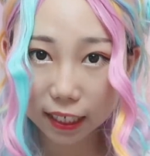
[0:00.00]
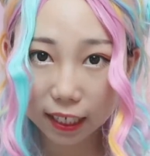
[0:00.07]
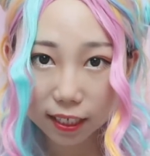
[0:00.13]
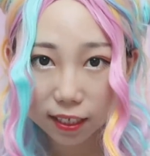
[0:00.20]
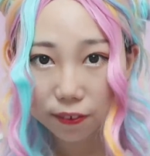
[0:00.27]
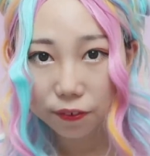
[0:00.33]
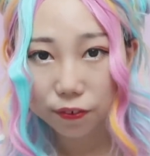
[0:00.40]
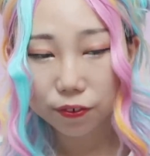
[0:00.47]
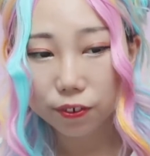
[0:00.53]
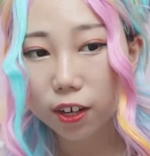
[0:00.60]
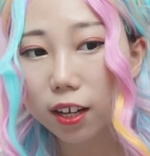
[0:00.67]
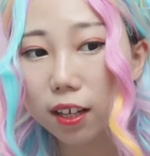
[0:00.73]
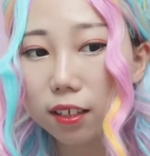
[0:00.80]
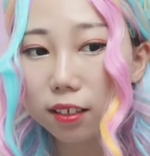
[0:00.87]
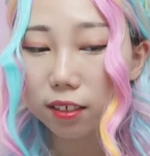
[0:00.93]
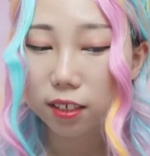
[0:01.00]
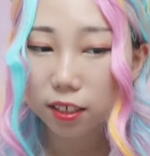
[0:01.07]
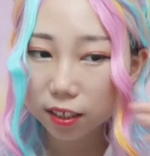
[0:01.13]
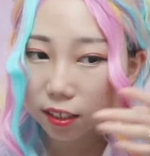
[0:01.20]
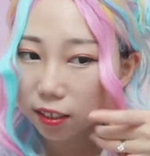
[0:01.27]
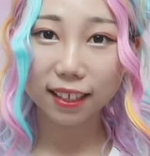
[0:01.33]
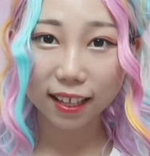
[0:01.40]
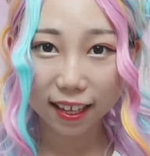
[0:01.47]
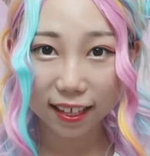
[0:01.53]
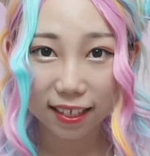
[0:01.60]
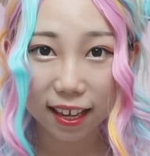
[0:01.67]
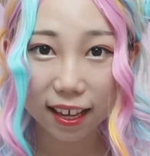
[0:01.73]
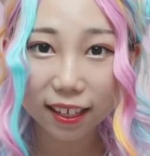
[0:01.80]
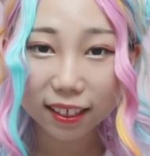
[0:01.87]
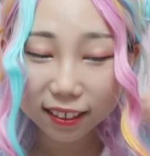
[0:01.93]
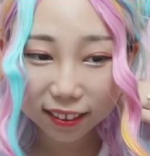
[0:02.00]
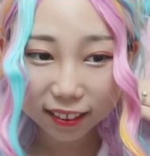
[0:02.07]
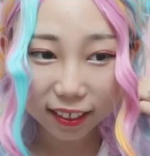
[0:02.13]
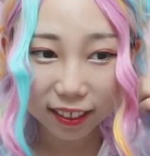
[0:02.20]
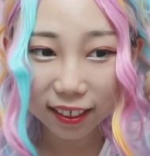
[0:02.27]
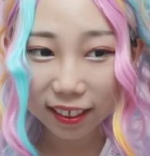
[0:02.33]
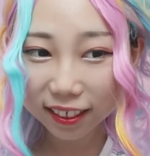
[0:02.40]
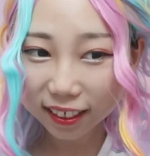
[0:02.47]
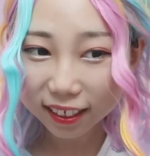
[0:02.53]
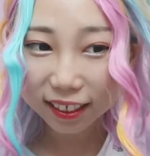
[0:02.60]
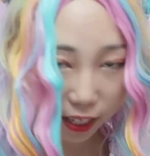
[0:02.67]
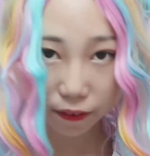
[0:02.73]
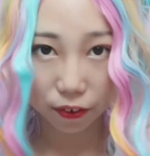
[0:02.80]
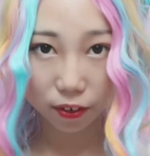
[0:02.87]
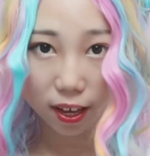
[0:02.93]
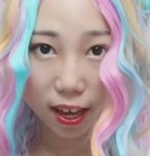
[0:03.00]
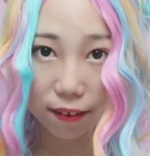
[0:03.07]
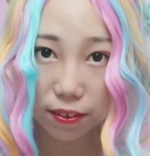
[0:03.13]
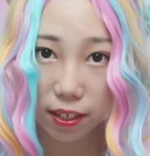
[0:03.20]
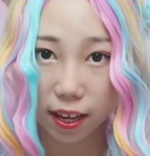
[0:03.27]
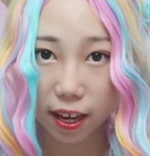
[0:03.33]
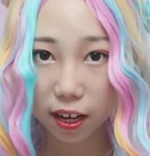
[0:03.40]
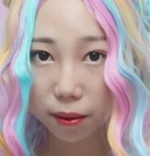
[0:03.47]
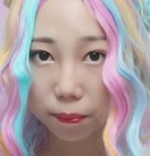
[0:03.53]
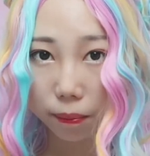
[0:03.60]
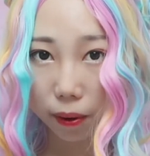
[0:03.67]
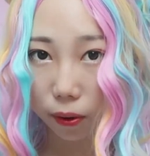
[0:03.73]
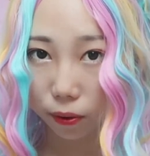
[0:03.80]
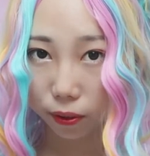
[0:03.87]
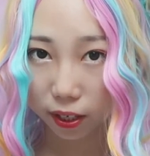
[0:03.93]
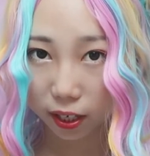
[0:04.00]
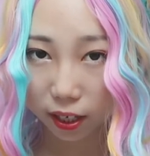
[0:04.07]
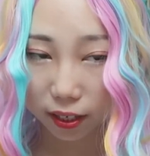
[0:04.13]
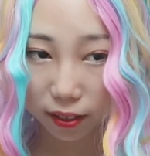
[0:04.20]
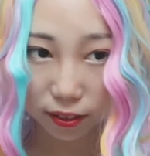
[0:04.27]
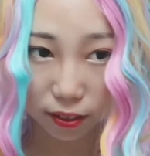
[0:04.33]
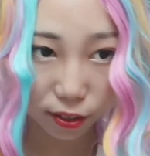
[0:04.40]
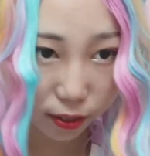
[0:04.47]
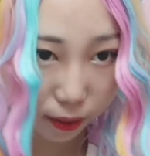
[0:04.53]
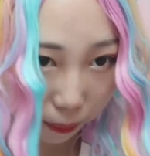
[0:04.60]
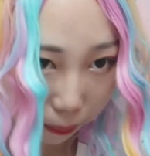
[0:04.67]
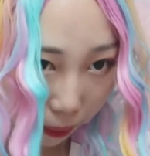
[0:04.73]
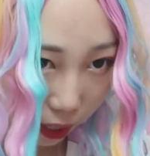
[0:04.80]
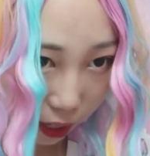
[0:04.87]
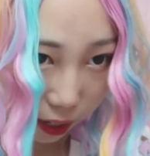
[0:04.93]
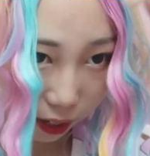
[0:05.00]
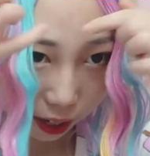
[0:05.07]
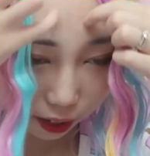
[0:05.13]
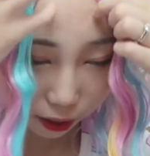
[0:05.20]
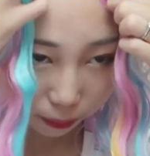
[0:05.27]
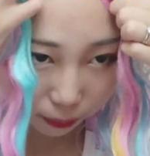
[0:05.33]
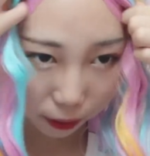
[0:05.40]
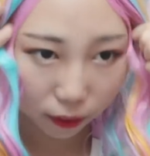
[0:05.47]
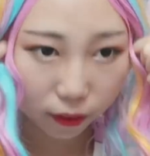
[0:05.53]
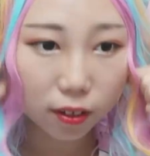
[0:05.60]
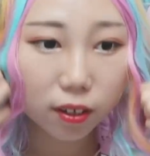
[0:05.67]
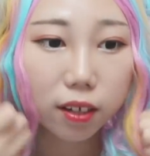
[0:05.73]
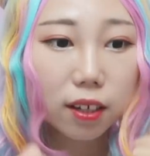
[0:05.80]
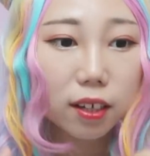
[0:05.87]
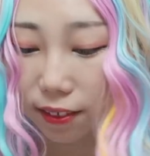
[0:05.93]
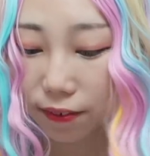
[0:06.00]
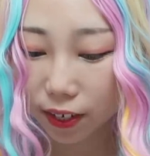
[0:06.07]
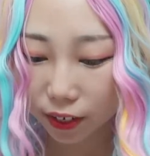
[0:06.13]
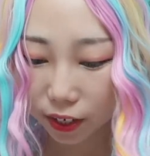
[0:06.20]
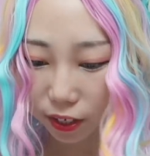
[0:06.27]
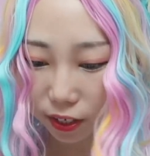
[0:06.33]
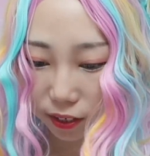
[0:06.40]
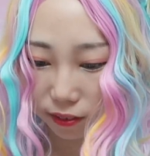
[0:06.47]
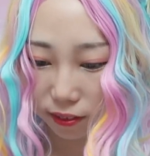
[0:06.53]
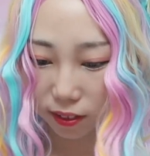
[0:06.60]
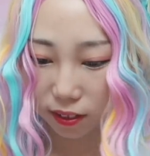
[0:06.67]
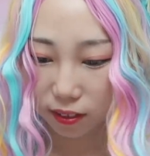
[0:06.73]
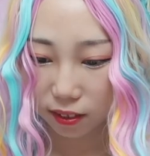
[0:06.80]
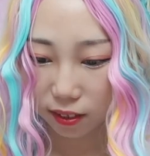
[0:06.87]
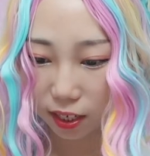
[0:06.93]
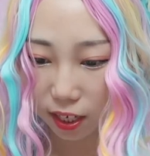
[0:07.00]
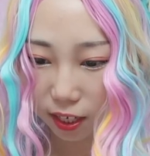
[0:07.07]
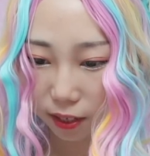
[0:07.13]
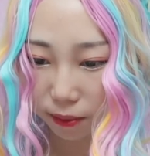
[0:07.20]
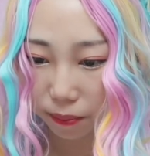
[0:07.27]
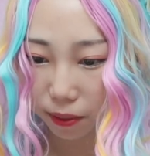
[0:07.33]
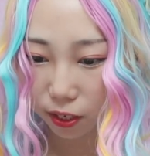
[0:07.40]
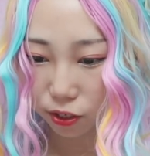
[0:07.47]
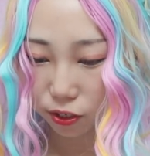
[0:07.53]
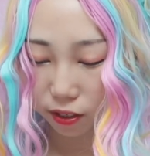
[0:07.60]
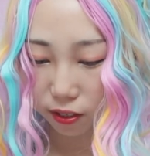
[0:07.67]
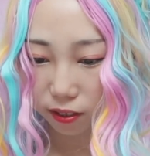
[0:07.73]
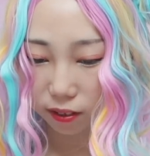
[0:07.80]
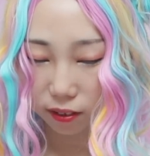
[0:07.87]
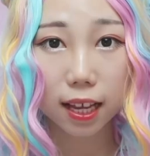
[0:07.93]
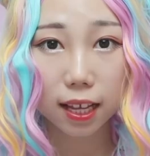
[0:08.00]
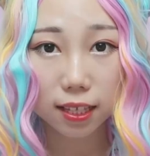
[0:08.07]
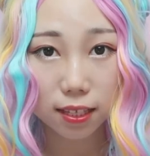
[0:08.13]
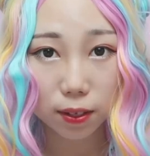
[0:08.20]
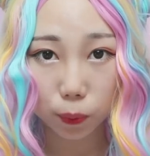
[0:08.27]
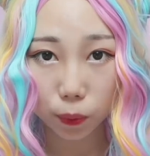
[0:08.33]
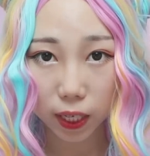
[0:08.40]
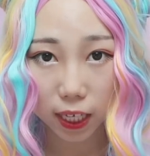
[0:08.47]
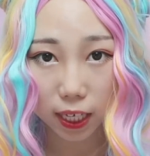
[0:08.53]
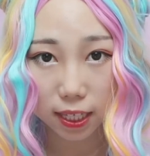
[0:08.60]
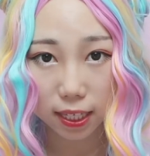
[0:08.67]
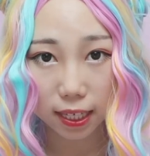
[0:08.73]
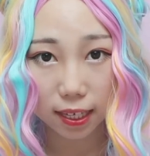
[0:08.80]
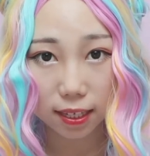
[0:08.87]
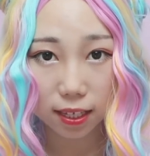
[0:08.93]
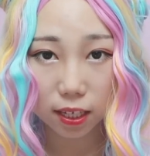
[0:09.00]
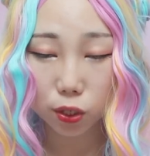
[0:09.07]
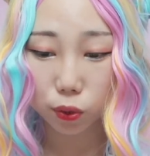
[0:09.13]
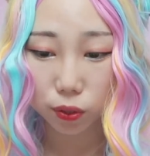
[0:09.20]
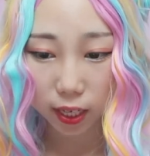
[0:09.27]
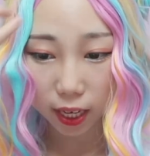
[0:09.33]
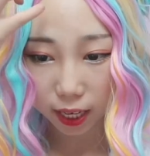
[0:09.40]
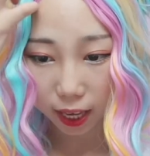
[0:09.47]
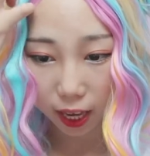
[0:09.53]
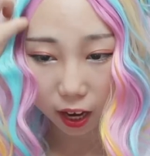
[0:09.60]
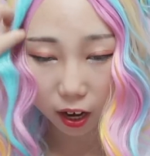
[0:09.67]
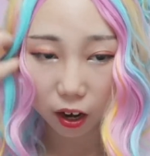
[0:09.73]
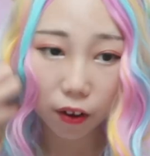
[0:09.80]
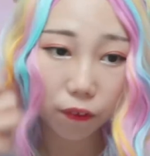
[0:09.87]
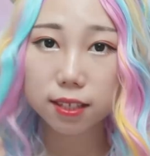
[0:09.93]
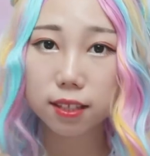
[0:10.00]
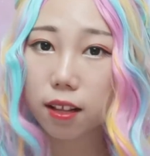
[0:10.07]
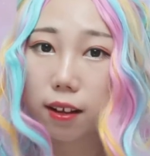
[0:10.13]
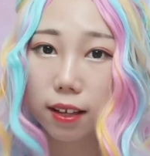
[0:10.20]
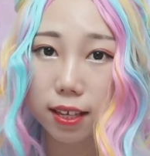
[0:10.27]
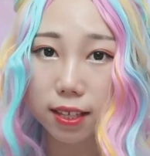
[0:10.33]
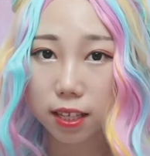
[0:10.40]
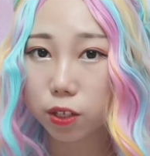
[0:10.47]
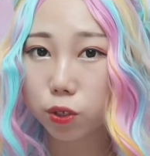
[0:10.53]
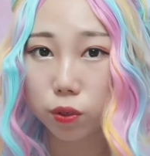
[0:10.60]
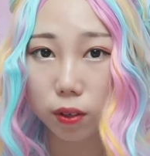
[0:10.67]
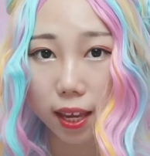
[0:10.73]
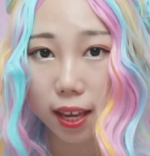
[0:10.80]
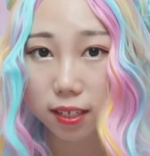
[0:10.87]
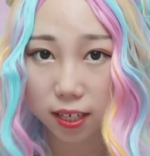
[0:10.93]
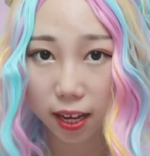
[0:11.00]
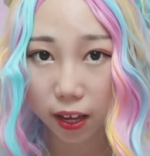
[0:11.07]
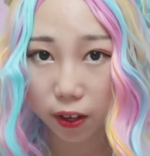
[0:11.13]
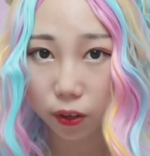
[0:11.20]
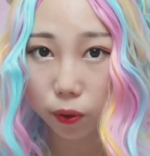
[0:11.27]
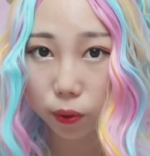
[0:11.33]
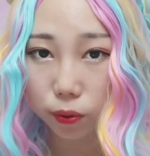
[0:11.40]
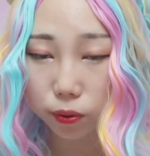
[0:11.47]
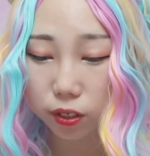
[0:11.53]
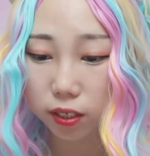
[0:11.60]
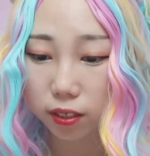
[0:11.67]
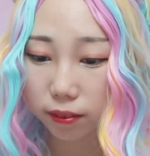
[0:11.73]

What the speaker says: in the front like that. If you have the hair bow, you can pin a hair bow. It's very cute. Take a picture. And the wig is easy to take care of. It's not easy to get tangled.